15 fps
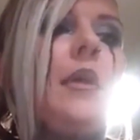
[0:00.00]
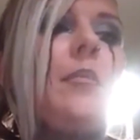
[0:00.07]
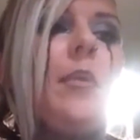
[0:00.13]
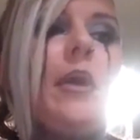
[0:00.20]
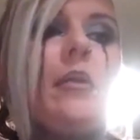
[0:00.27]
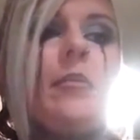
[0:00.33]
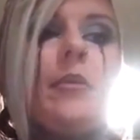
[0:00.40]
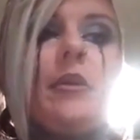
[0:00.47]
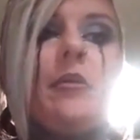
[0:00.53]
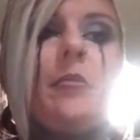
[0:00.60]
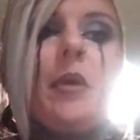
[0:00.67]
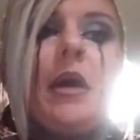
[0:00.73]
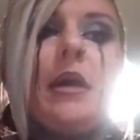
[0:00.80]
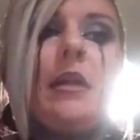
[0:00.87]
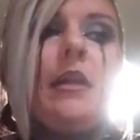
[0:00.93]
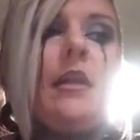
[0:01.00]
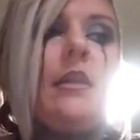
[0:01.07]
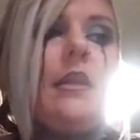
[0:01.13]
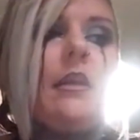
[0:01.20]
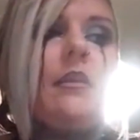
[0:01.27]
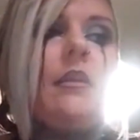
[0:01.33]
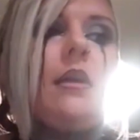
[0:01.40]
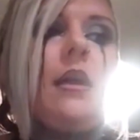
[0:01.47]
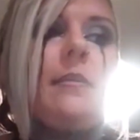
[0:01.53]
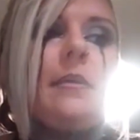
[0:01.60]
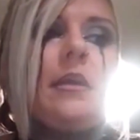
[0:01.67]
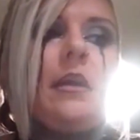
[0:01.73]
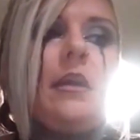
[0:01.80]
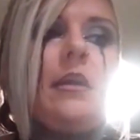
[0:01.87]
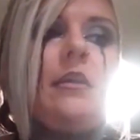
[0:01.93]
Upon a Verde Body and the
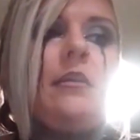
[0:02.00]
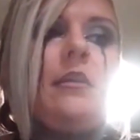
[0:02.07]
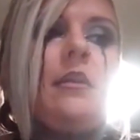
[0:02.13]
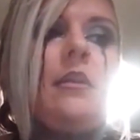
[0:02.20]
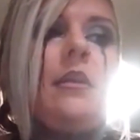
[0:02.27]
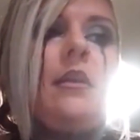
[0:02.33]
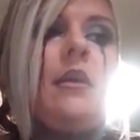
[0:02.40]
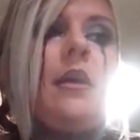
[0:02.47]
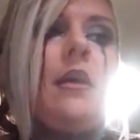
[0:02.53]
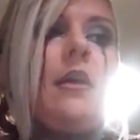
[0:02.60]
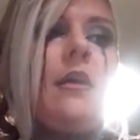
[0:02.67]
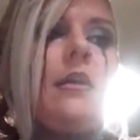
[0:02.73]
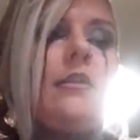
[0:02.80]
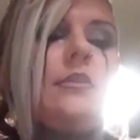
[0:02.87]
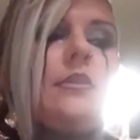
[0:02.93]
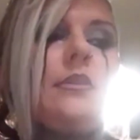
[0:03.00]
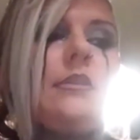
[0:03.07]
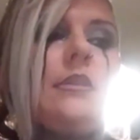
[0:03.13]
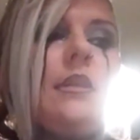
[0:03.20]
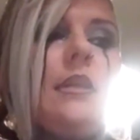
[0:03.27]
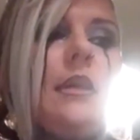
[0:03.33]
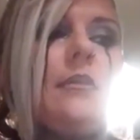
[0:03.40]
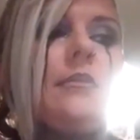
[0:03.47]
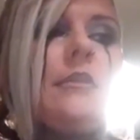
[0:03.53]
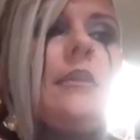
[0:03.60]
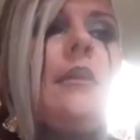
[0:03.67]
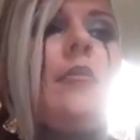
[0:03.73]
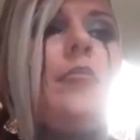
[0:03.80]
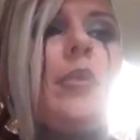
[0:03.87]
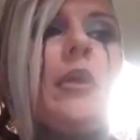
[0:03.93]
uh, just announced
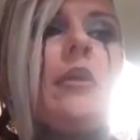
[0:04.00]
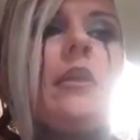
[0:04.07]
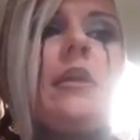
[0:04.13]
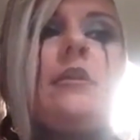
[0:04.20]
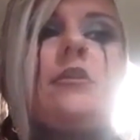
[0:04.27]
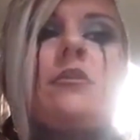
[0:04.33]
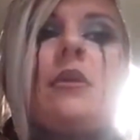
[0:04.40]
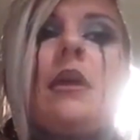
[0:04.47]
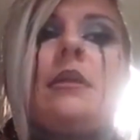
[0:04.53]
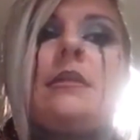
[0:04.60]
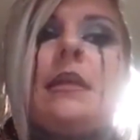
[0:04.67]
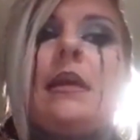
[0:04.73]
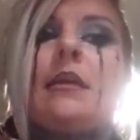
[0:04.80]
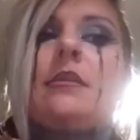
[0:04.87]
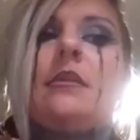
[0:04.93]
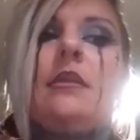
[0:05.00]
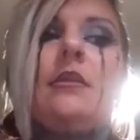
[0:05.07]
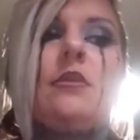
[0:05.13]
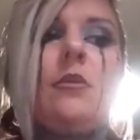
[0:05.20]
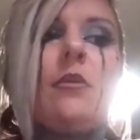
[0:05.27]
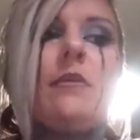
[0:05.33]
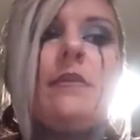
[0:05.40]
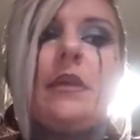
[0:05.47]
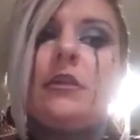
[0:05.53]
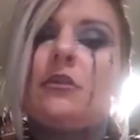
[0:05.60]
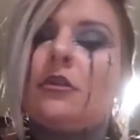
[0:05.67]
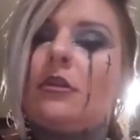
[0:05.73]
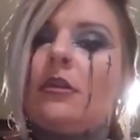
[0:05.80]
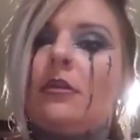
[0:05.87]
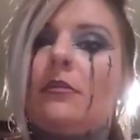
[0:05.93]
their Bill Instead's excellent tour
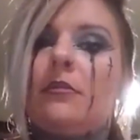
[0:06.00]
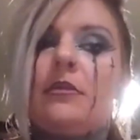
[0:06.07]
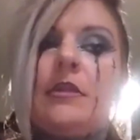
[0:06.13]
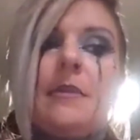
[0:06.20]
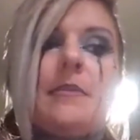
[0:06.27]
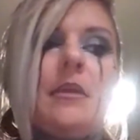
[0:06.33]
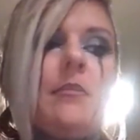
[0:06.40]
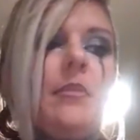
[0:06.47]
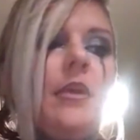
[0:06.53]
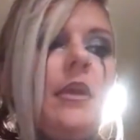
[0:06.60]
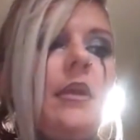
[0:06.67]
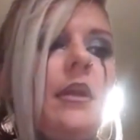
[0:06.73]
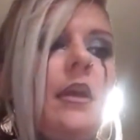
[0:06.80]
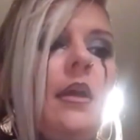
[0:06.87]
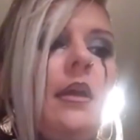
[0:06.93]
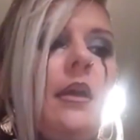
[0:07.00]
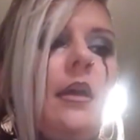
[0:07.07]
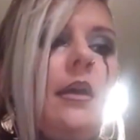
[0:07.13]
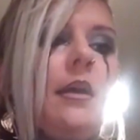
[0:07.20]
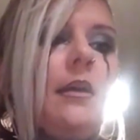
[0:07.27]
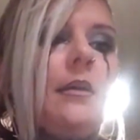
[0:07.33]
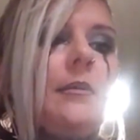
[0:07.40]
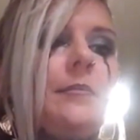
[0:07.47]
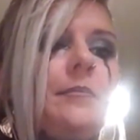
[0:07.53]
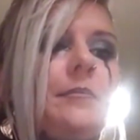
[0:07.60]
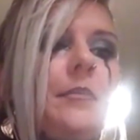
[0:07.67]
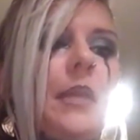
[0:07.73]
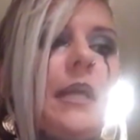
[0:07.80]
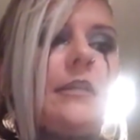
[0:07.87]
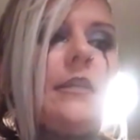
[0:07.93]
venture through September. Um,
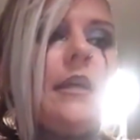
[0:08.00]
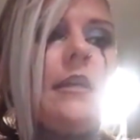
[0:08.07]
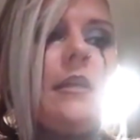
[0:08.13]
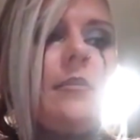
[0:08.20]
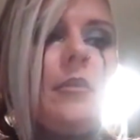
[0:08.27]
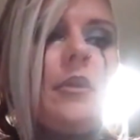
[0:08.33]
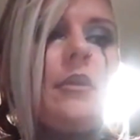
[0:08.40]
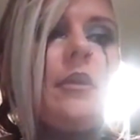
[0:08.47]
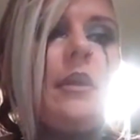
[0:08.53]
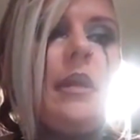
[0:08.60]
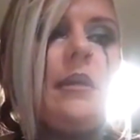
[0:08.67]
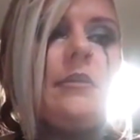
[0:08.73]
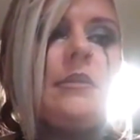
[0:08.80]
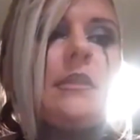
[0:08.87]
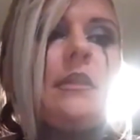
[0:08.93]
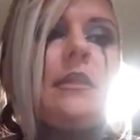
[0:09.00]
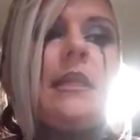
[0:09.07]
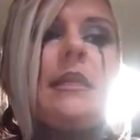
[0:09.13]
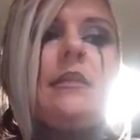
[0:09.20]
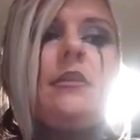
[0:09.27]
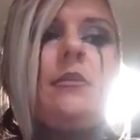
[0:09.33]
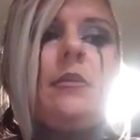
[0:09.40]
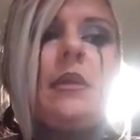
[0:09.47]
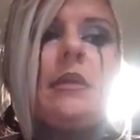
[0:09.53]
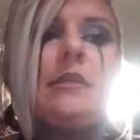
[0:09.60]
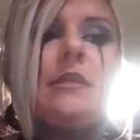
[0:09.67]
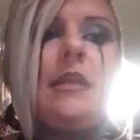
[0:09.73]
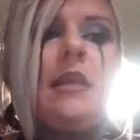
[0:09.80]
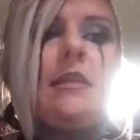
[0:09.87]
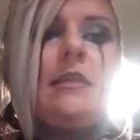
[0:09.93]
Black Dahlia Murder announced late
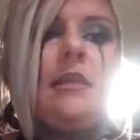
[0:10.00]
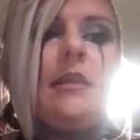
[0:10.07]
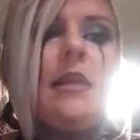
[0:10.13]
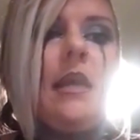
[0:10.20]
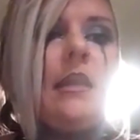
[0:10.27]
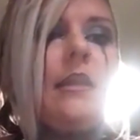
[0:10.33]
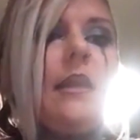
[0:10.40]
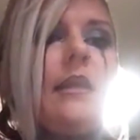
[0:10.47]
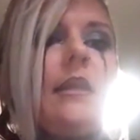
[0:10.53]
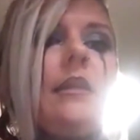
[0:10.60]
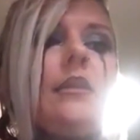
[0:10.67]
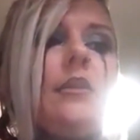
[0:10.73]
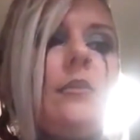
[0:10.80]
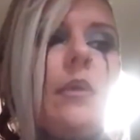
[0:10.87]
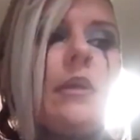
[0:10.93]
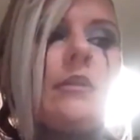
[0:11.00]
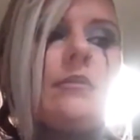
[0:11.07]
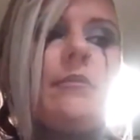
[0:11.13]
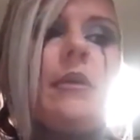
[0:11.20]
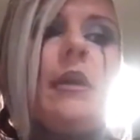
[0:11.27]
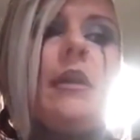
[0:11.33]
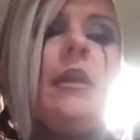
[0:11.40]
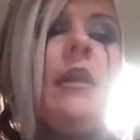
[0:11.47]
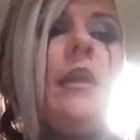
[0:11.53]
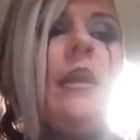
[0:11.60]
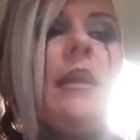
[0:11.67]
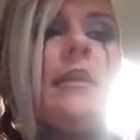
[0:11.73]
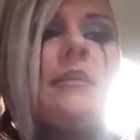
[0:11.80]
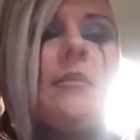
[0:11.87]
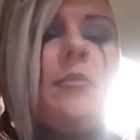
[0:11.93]
2018 headlining U.S. run
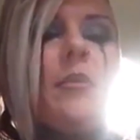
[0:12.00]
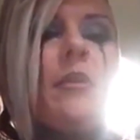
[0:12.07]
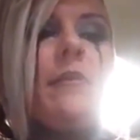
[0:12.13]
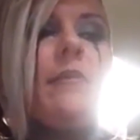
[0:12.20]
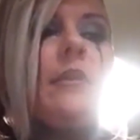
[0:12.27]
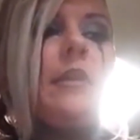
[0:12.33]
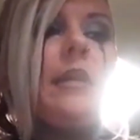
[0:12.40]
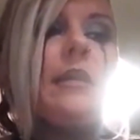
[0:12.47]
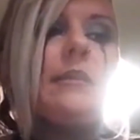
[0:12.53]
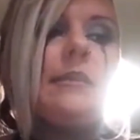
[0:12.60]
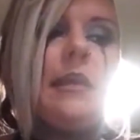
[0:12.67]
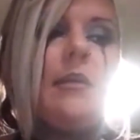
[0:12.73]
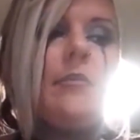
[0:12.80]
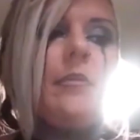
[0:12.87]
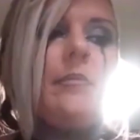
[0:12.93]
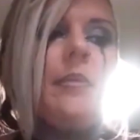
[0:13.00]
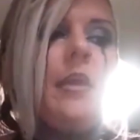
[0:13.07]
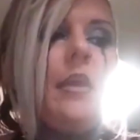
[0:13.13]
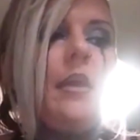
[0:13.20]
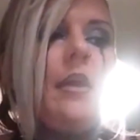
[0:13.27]
in support of the latest album.